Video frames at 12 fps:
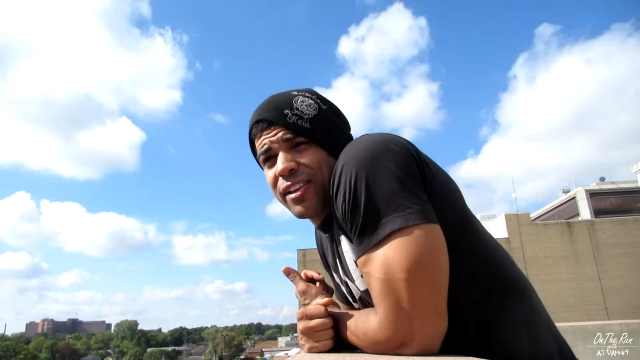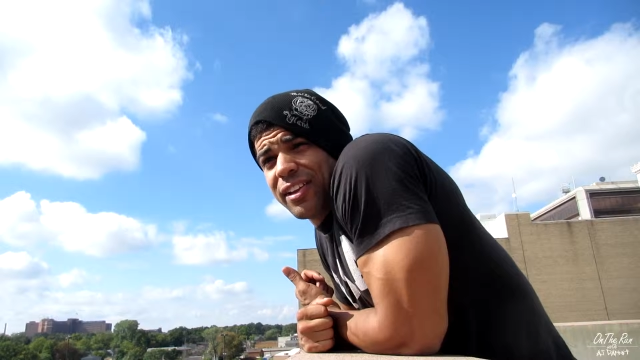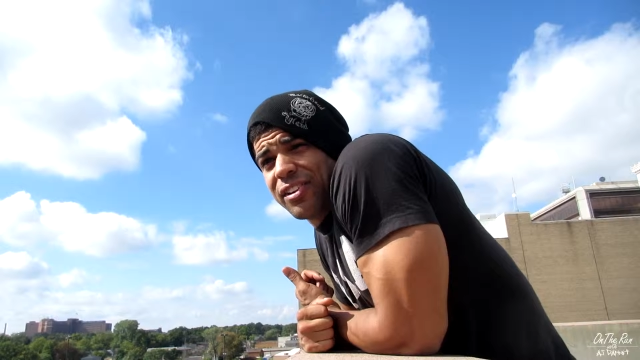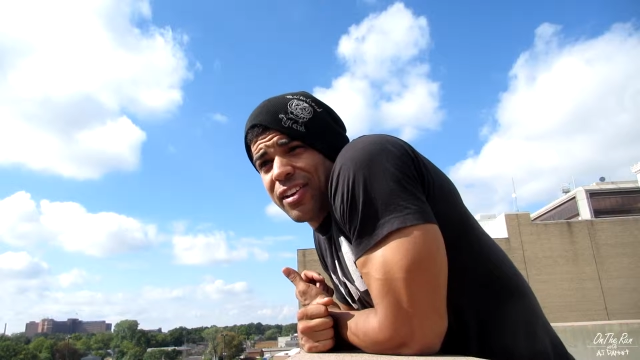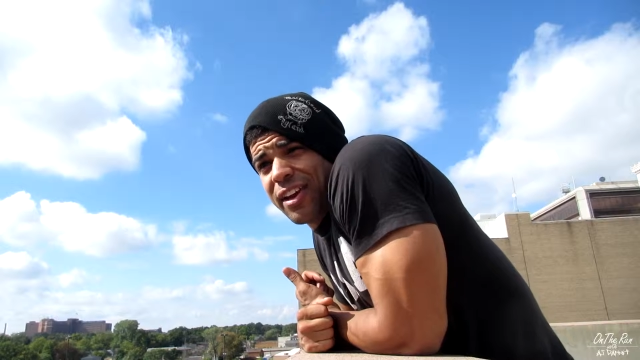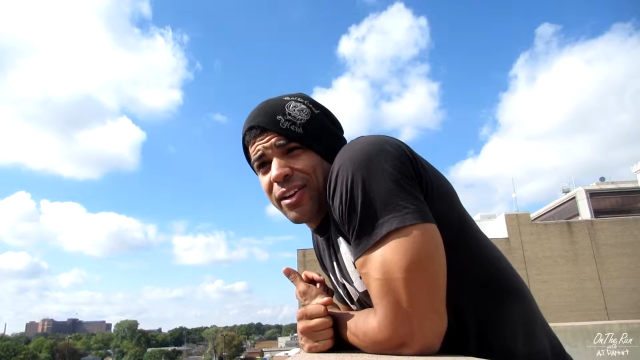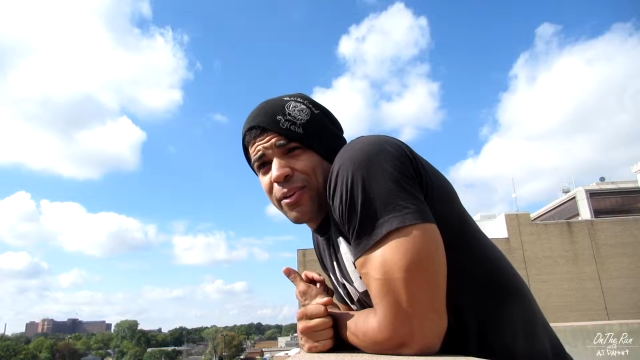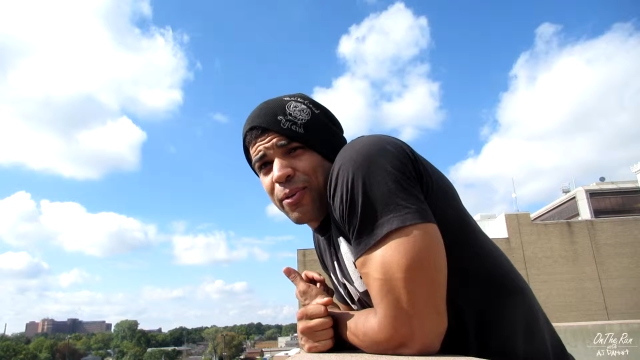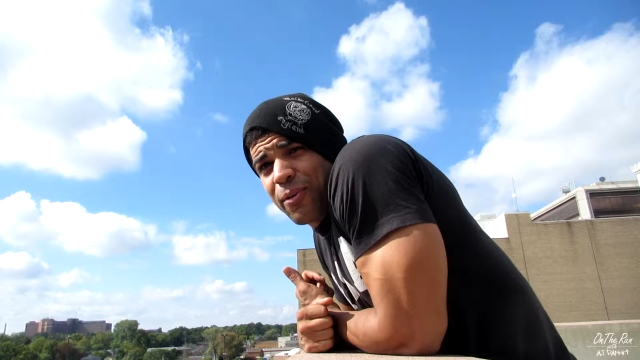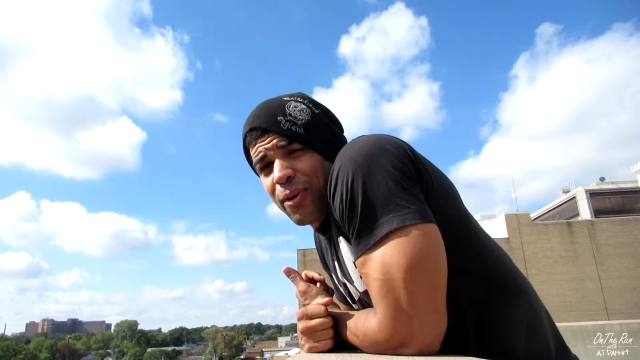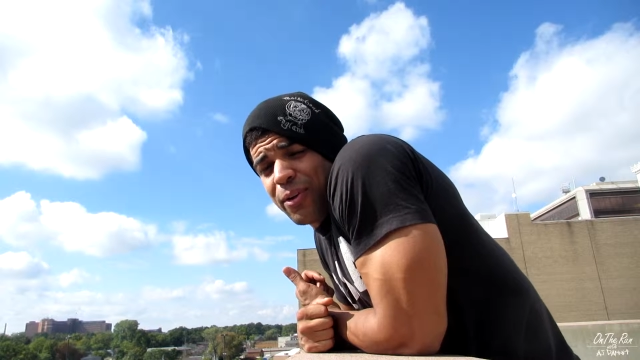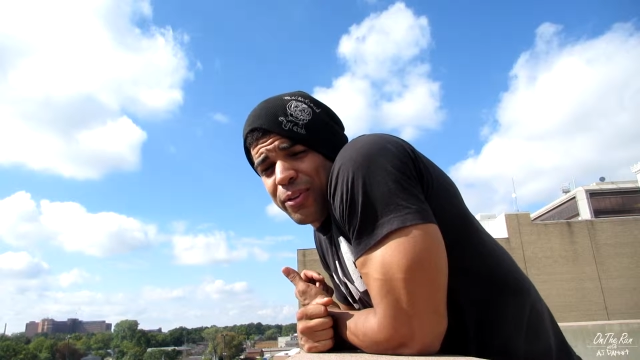the channel
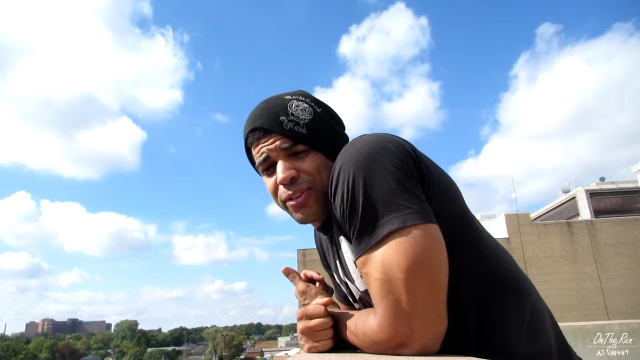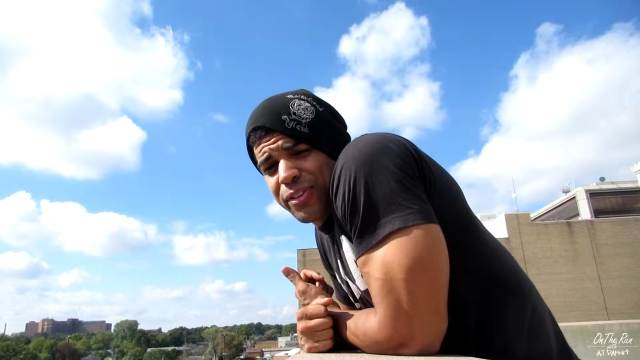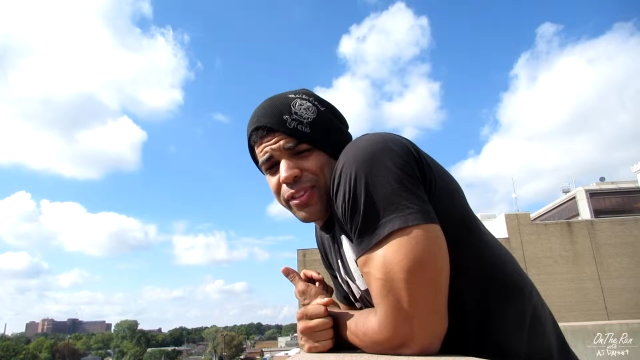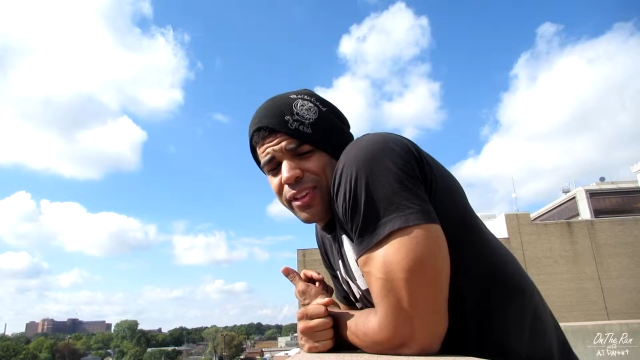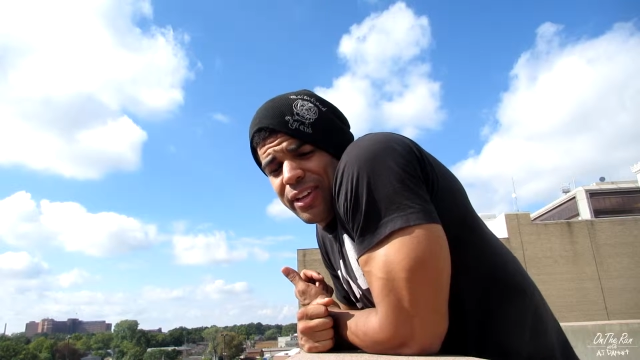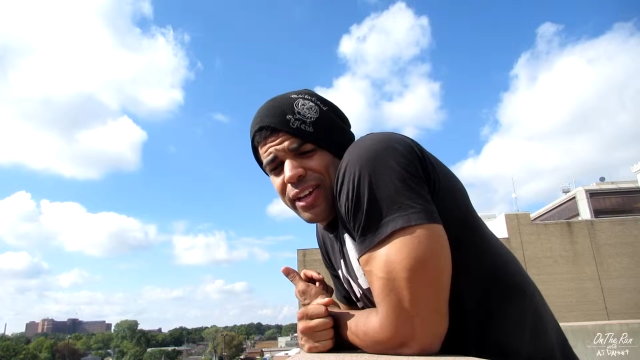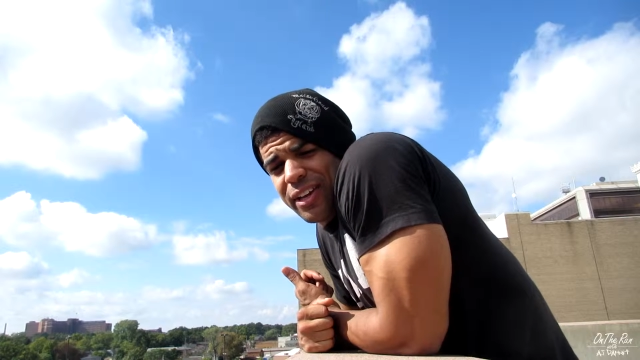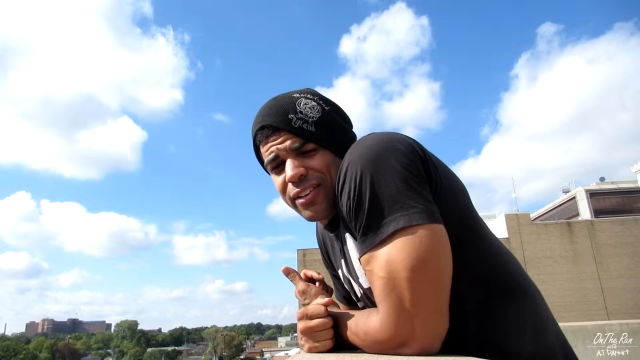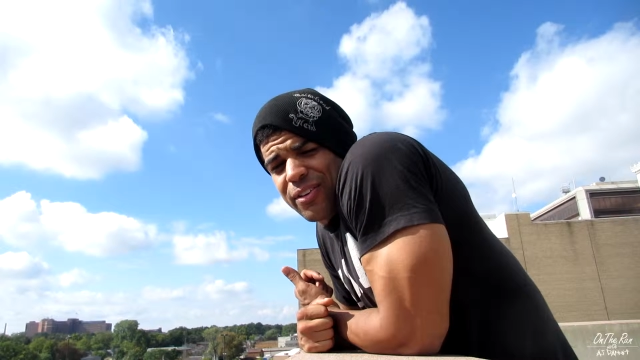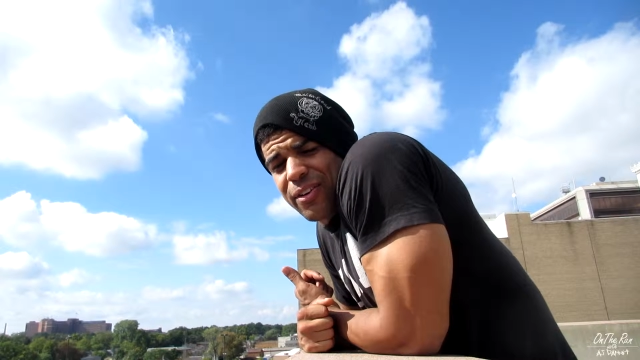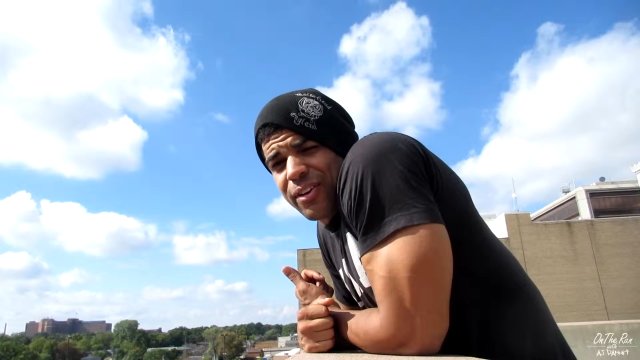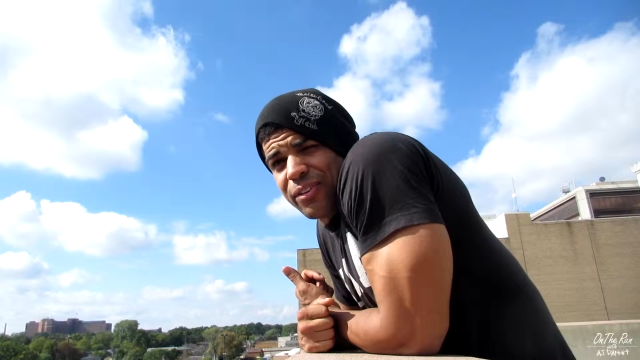growth is
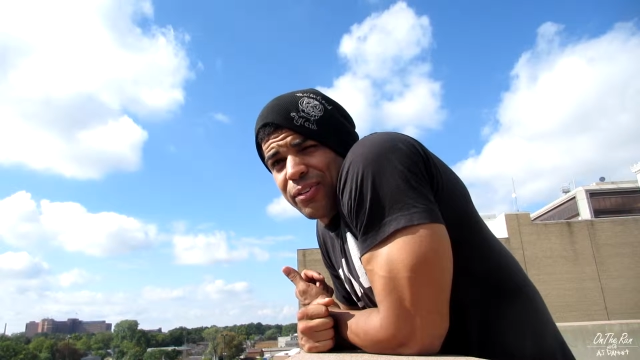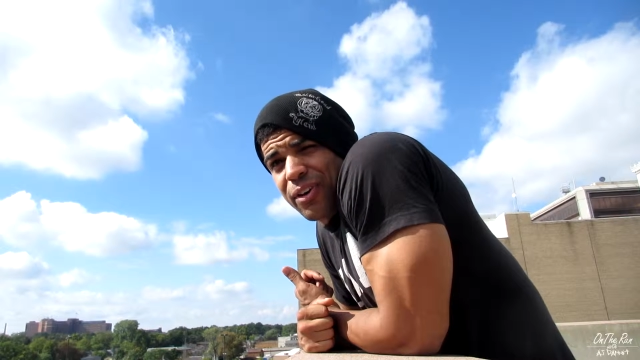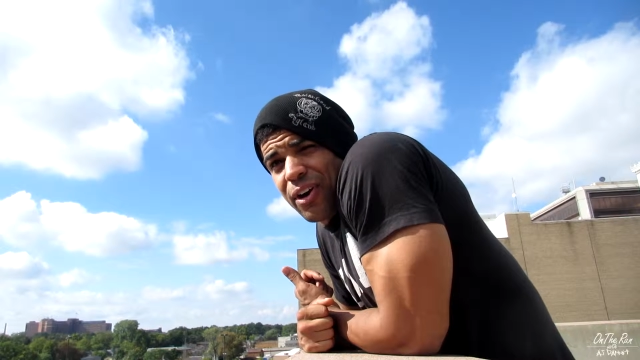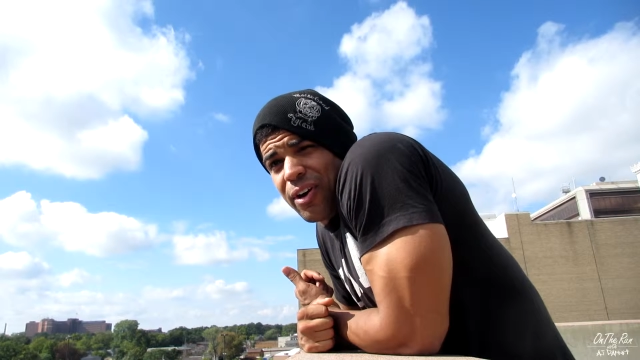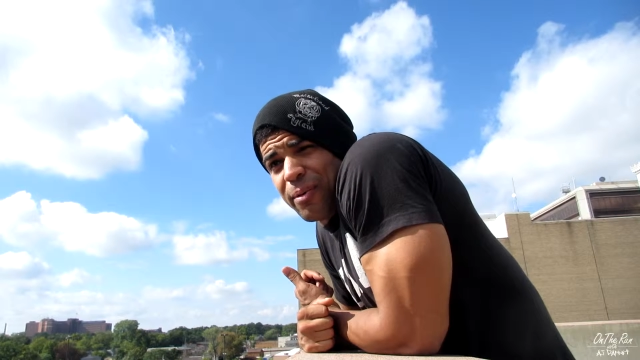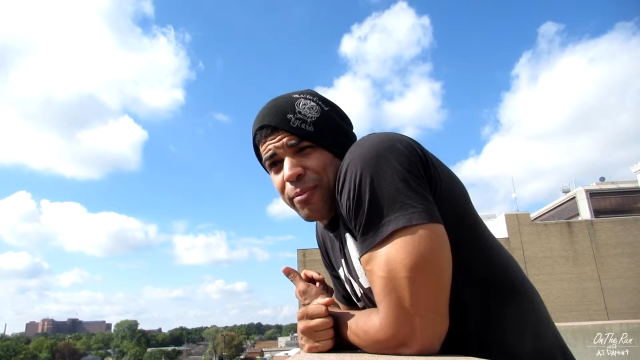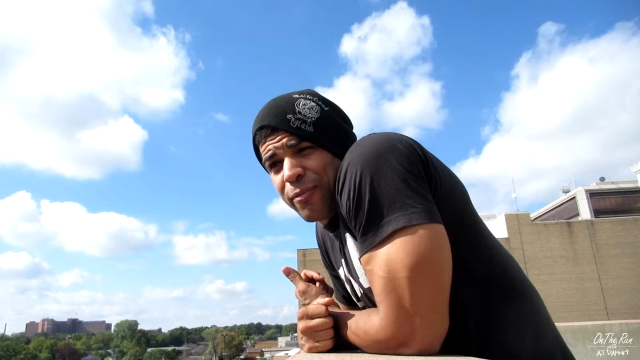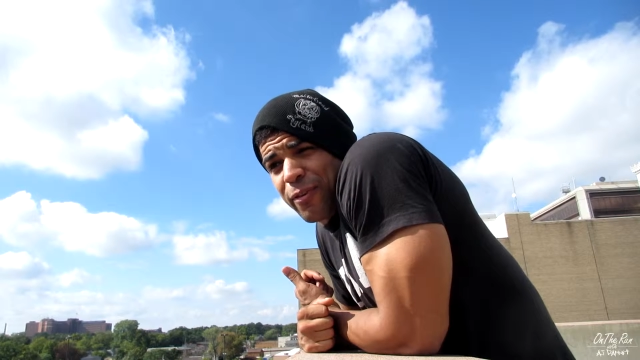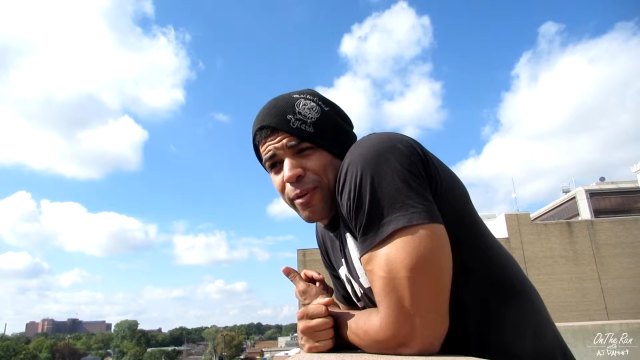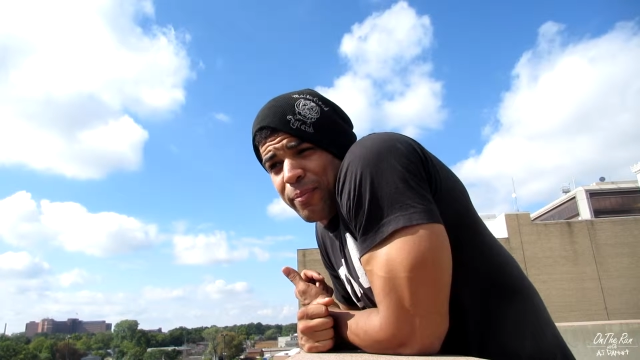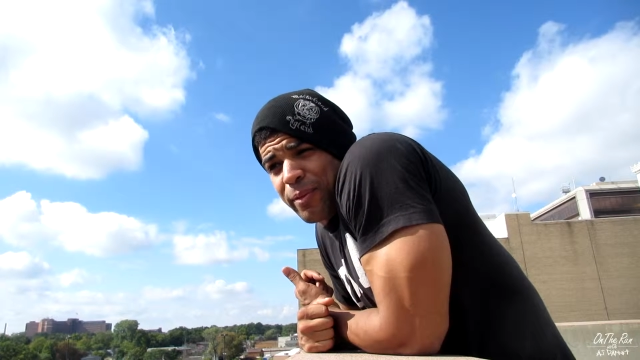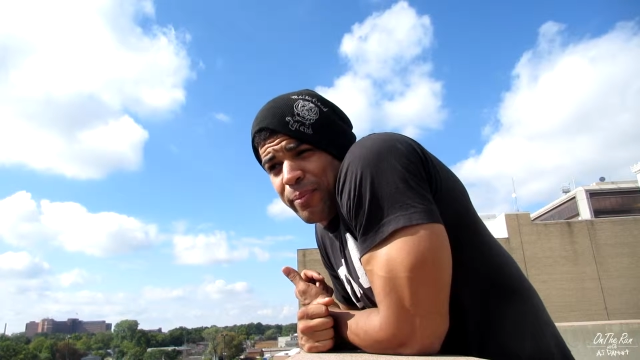going to come
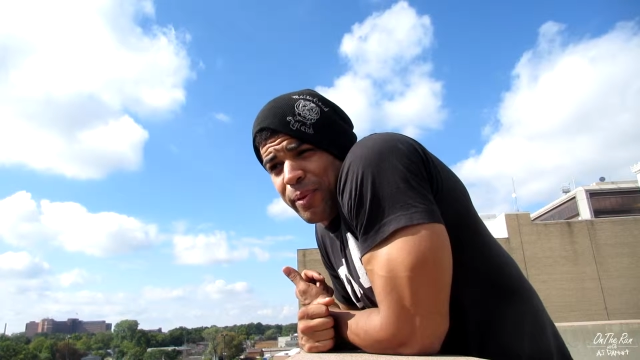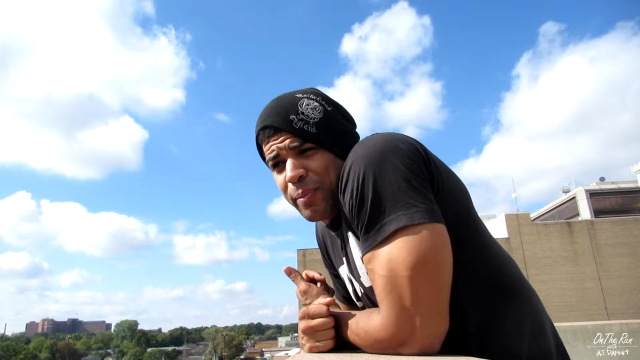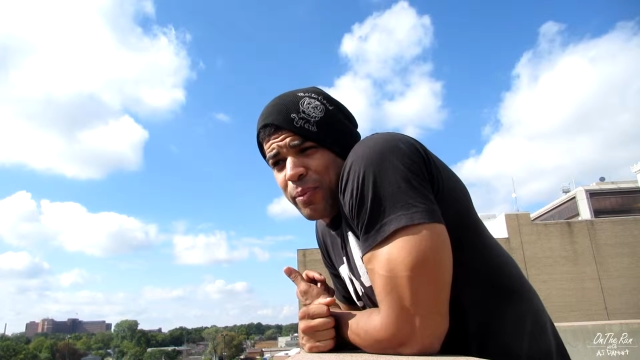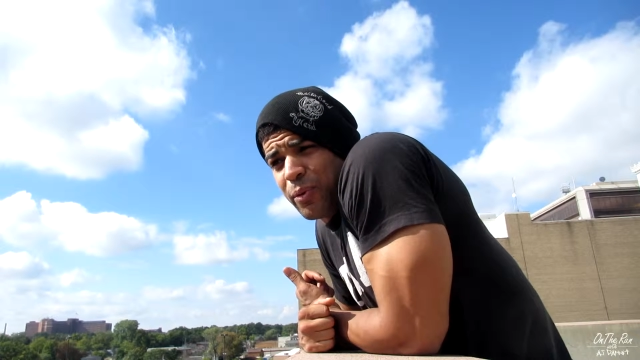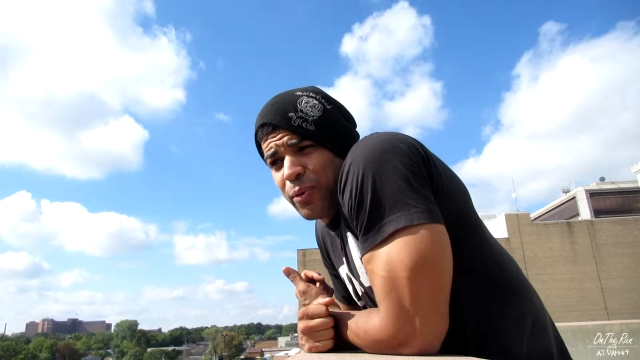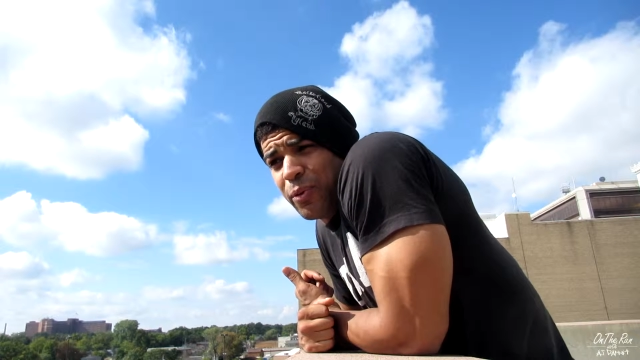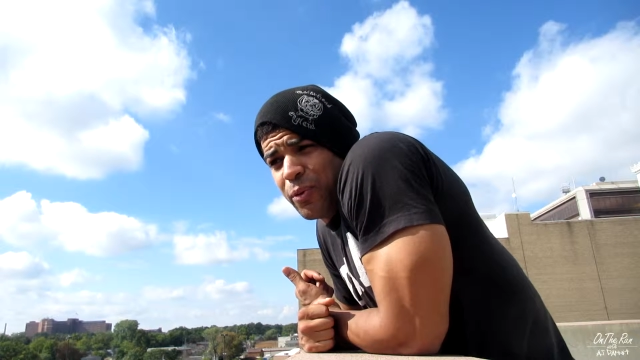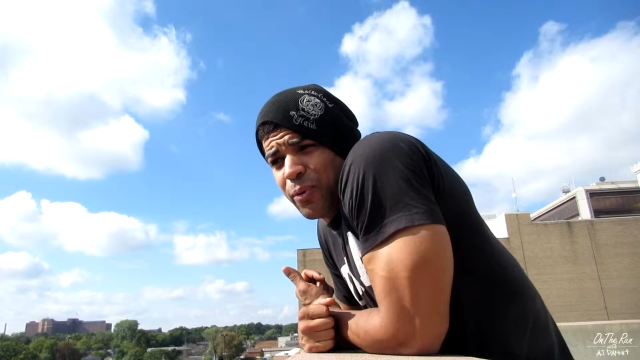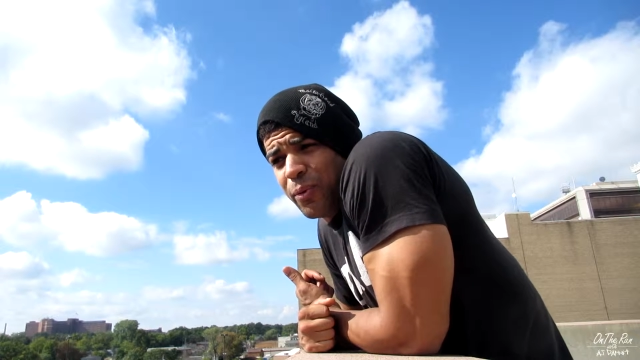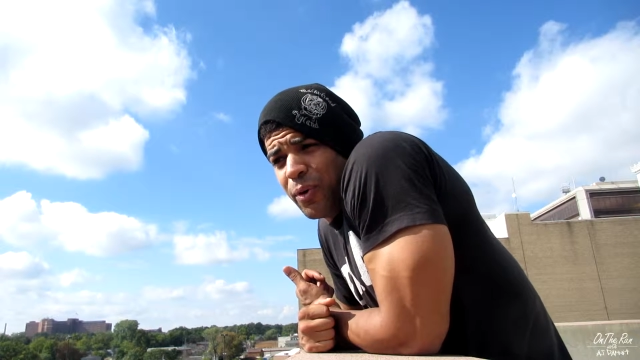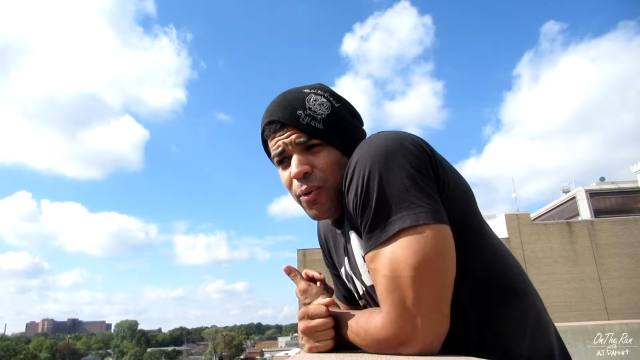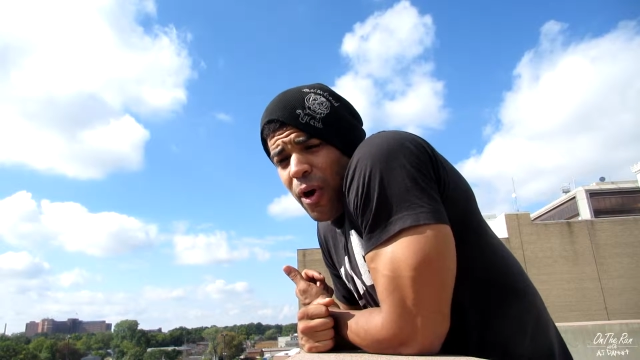from the people who